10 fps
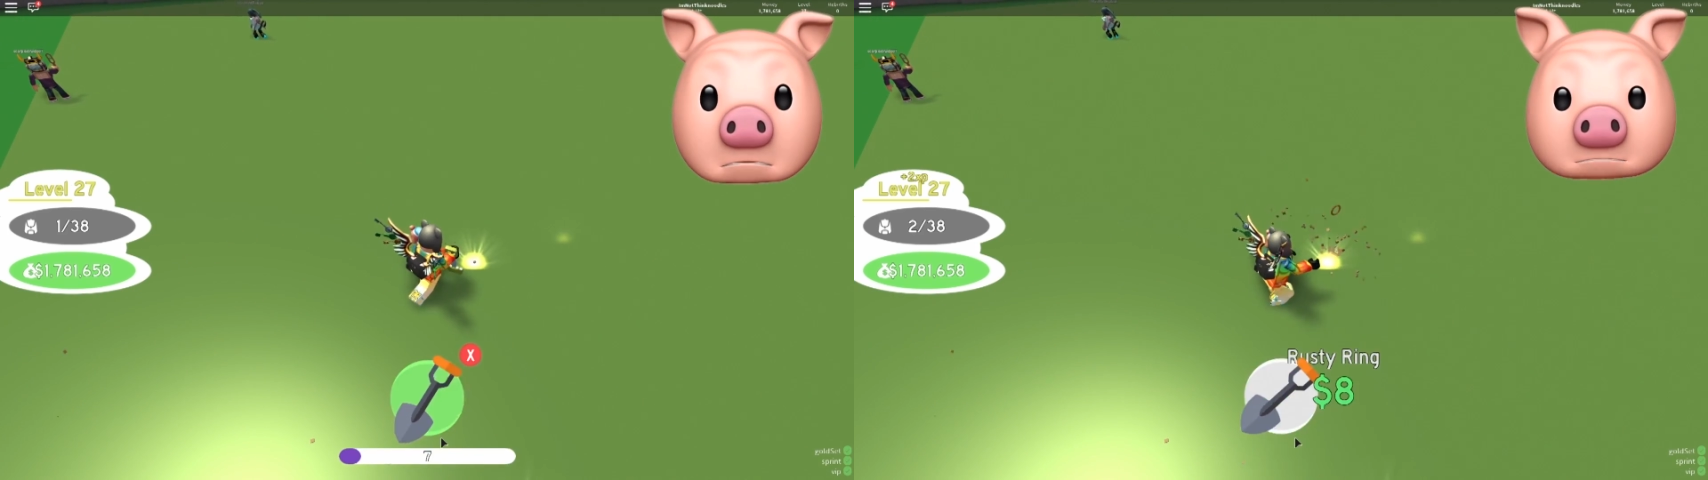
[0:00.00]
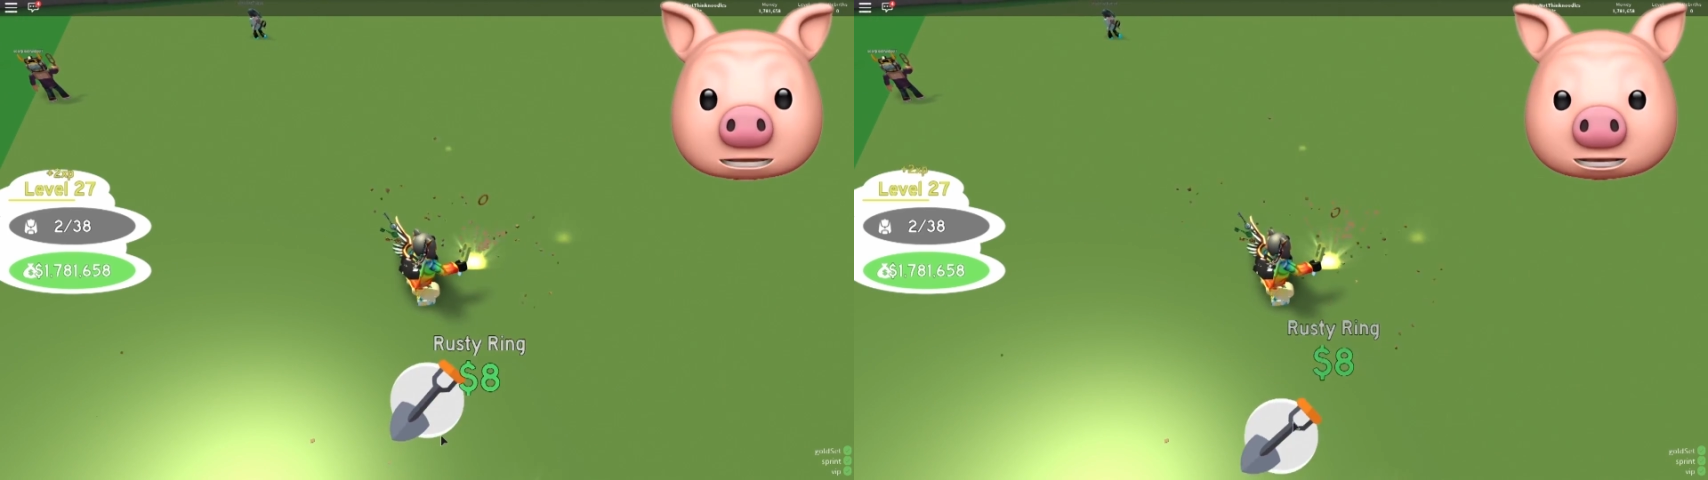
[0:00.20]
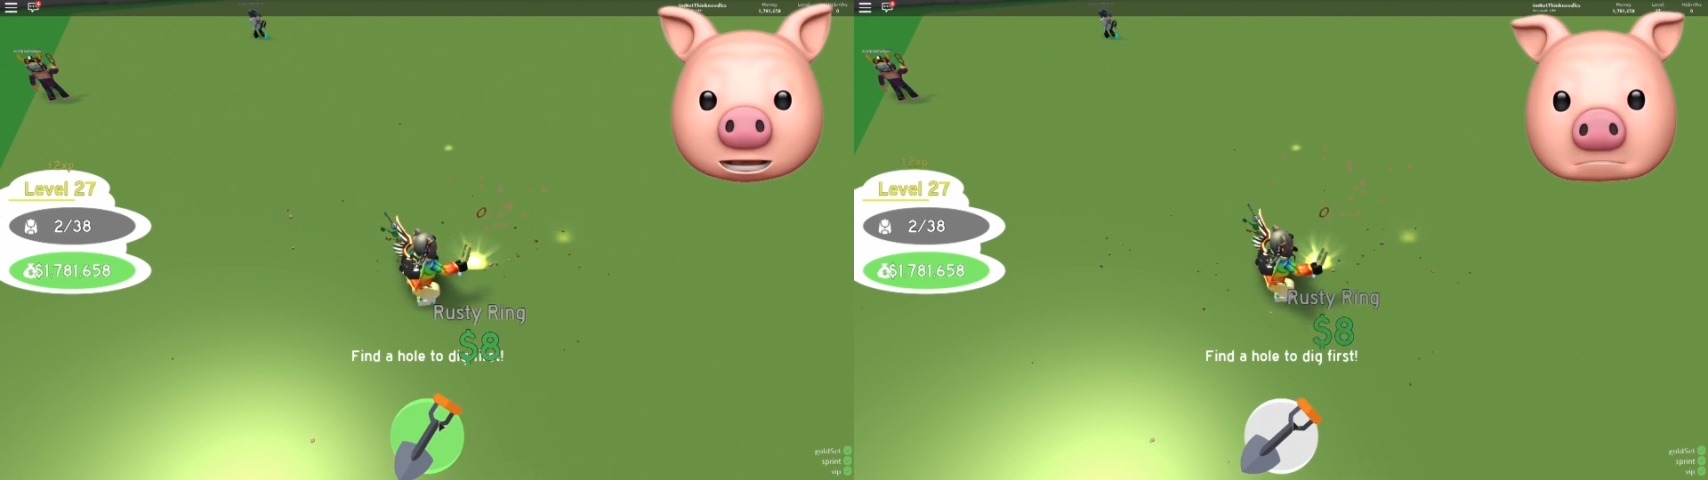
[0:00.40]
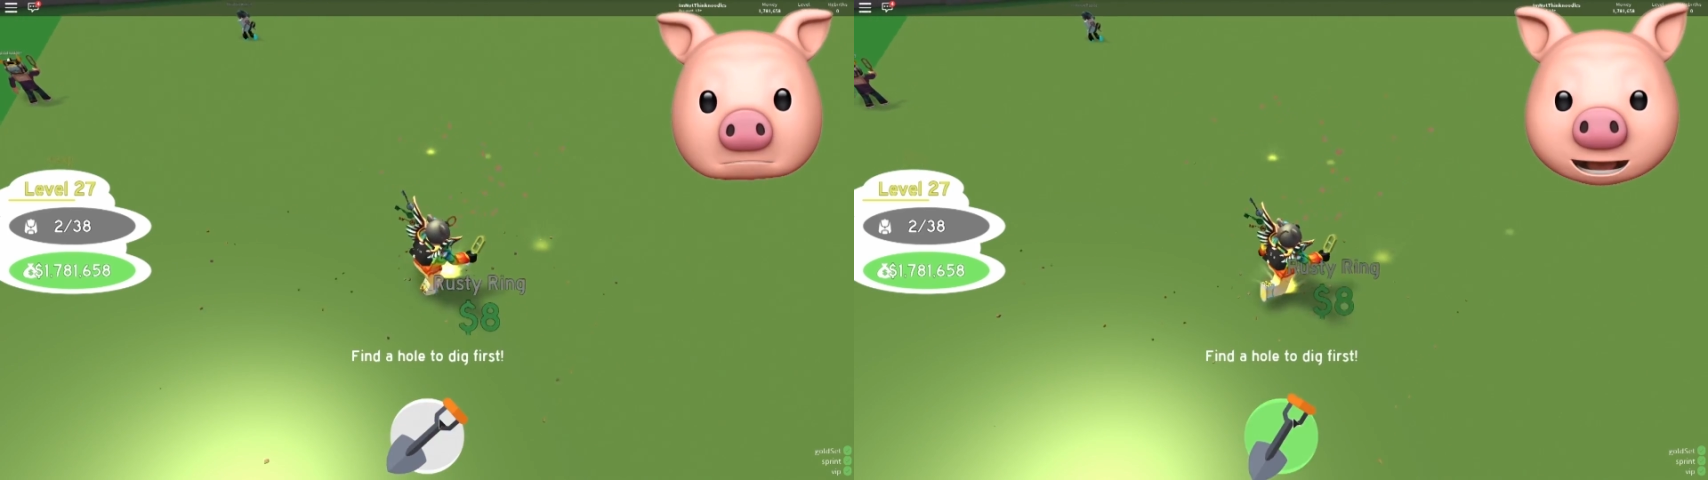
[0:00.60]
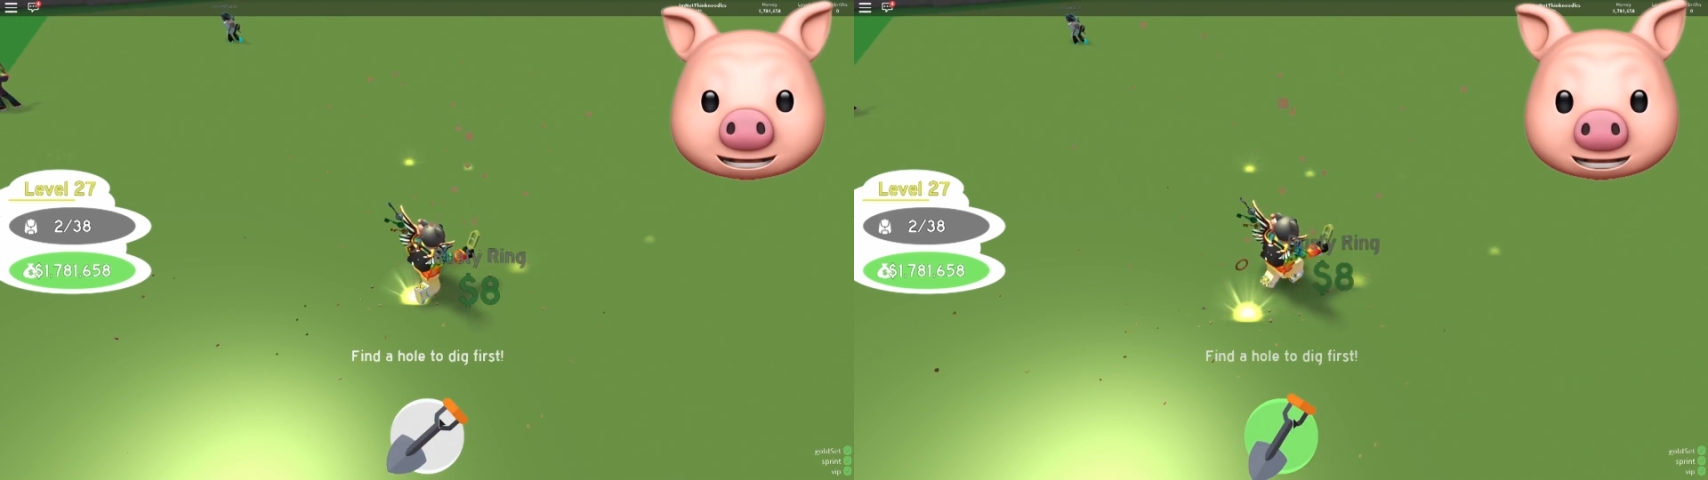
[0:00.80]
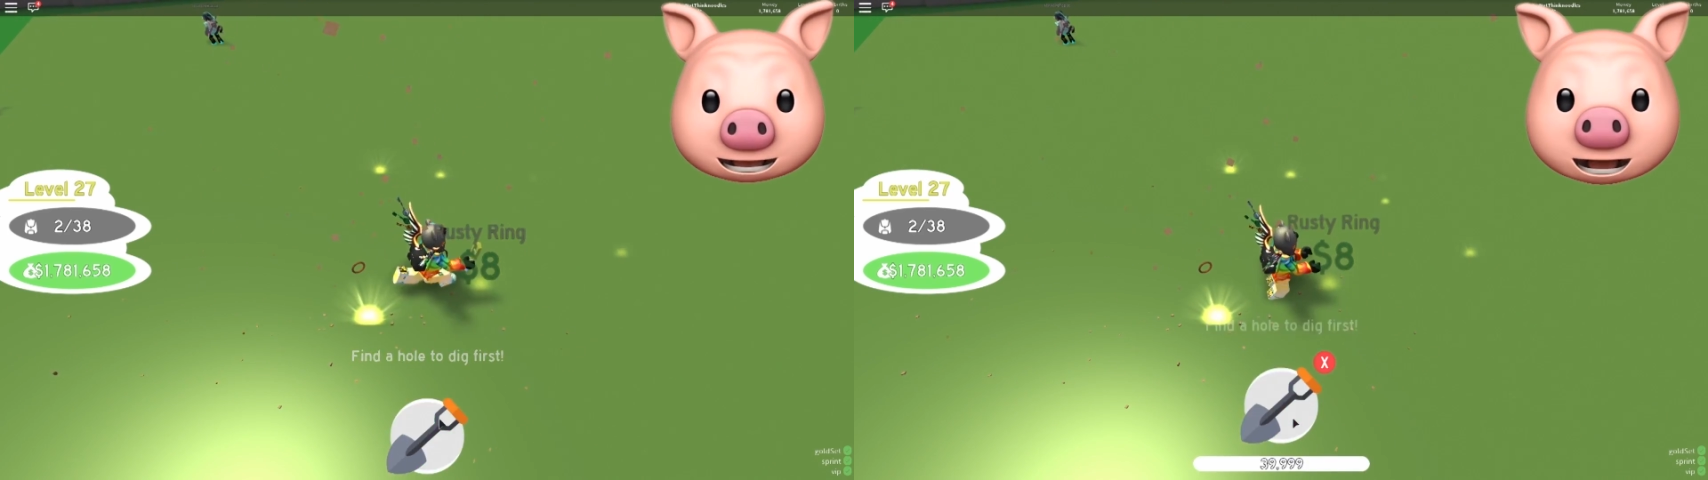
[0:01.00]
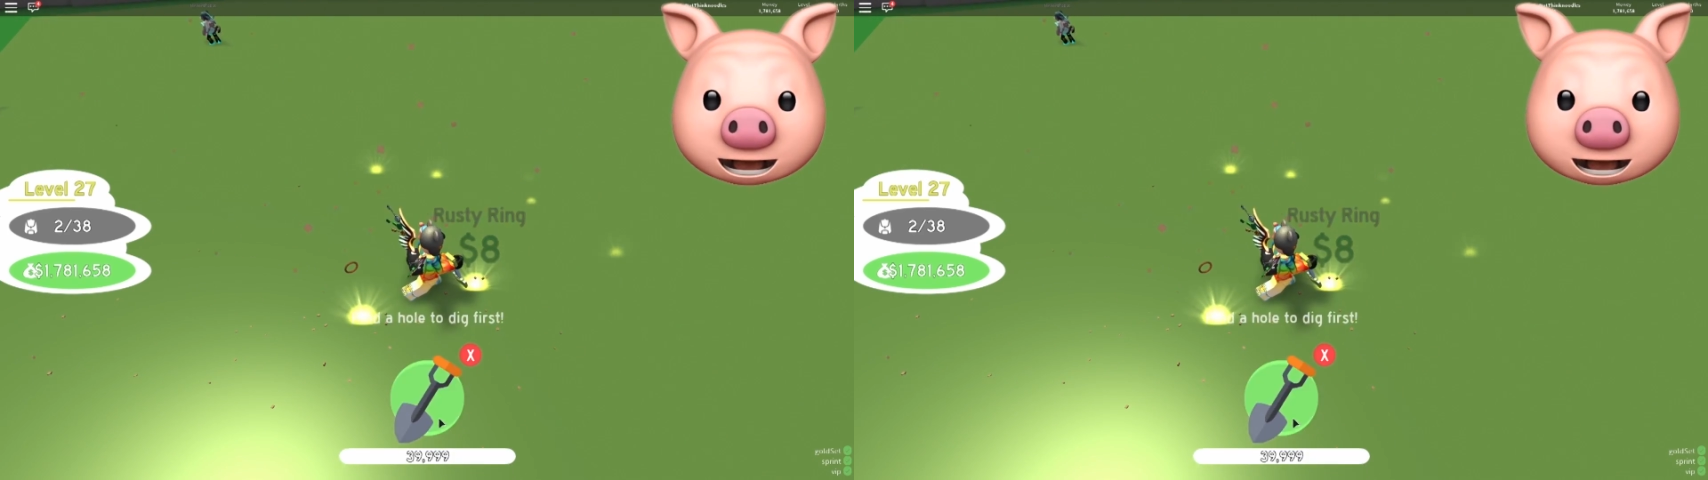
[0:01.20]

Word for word: million bucks.